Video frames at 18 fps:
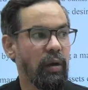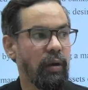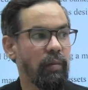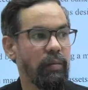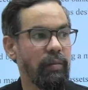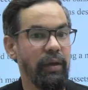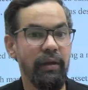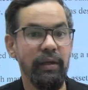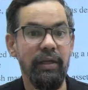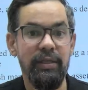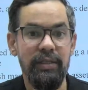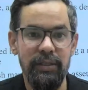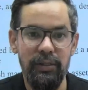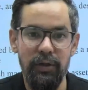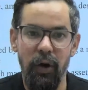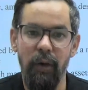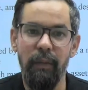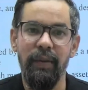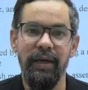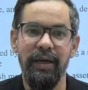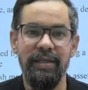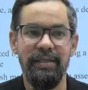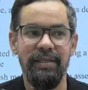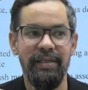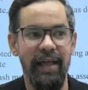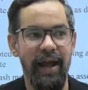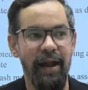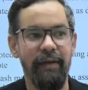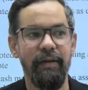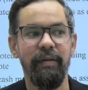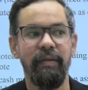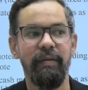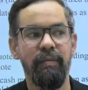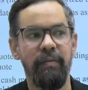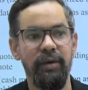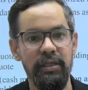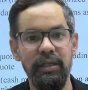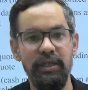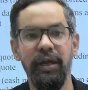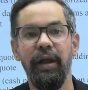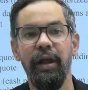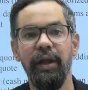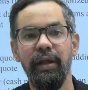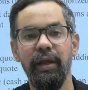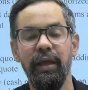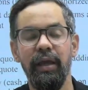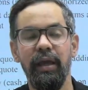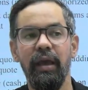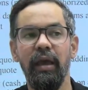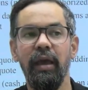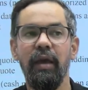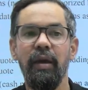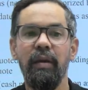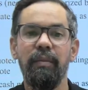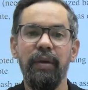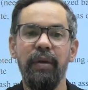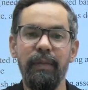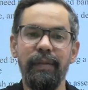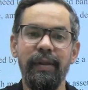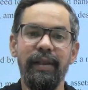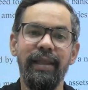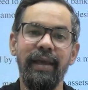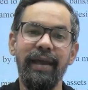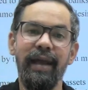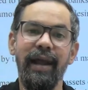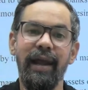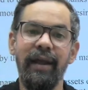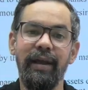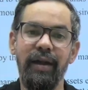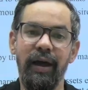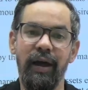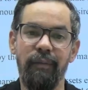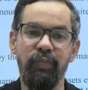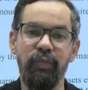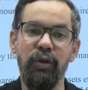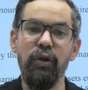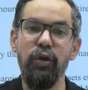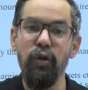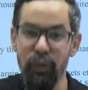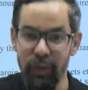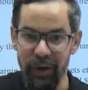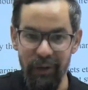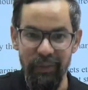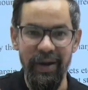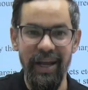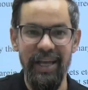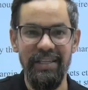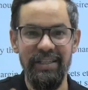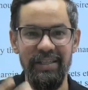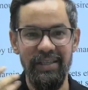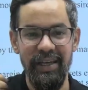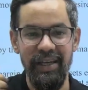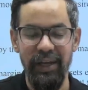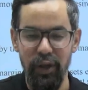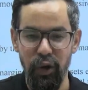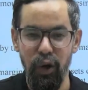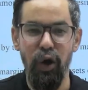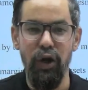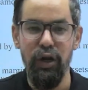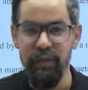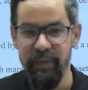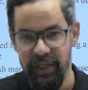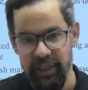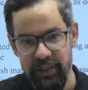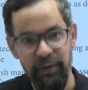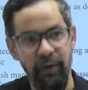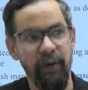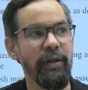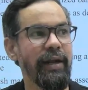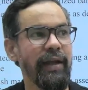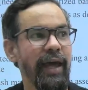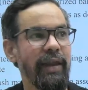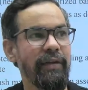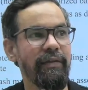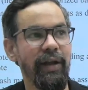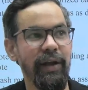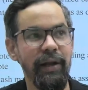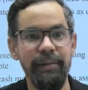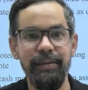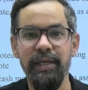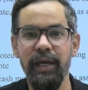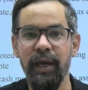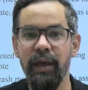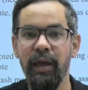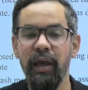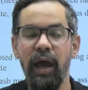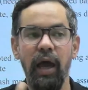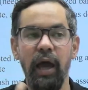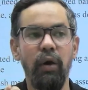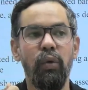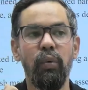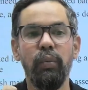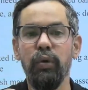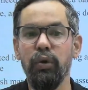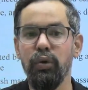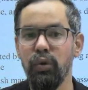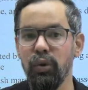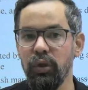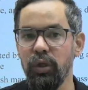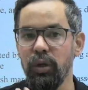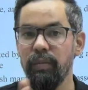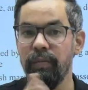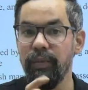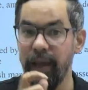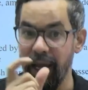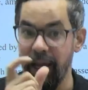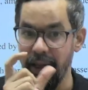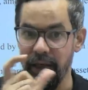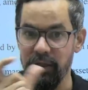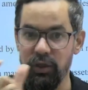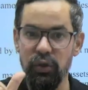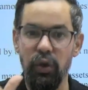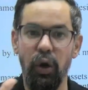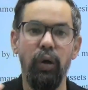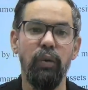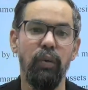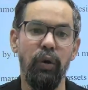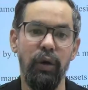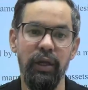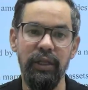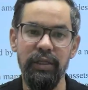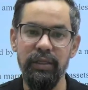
This topic is that much great ki people they get Nobel Prize in economics for the derivatives. Again, I hope you know the Black and Scholes models.